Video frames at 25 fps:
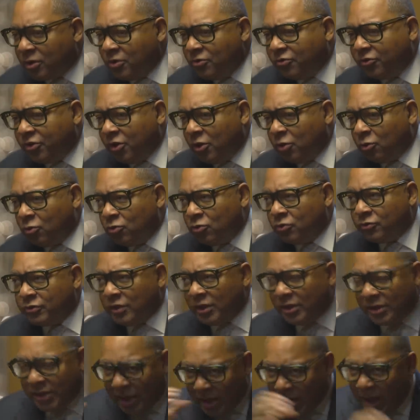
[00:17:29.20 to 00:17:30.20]
concertos
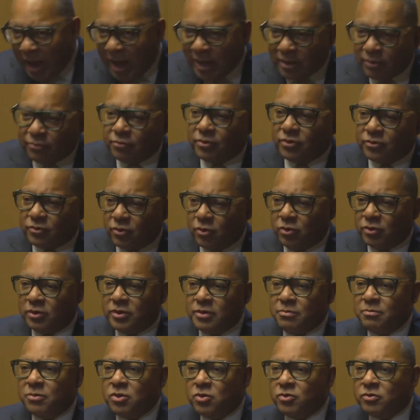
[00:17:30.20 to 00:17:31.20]
and King Oliver's
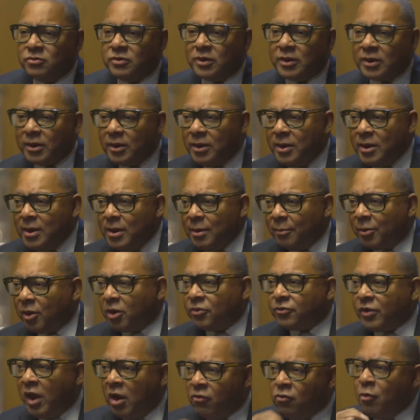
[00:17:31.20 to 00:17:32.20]
early music
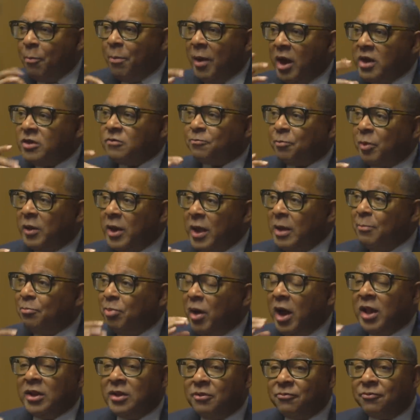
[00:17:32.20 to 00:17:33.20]
because everybody's playing
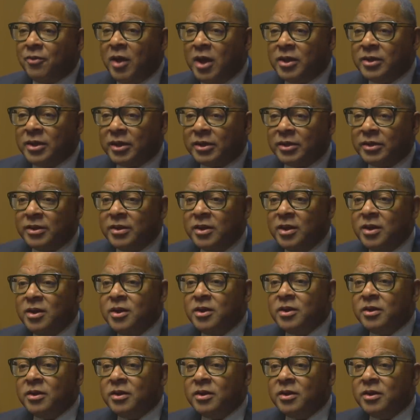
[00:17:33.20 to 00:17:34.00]
polyphonically,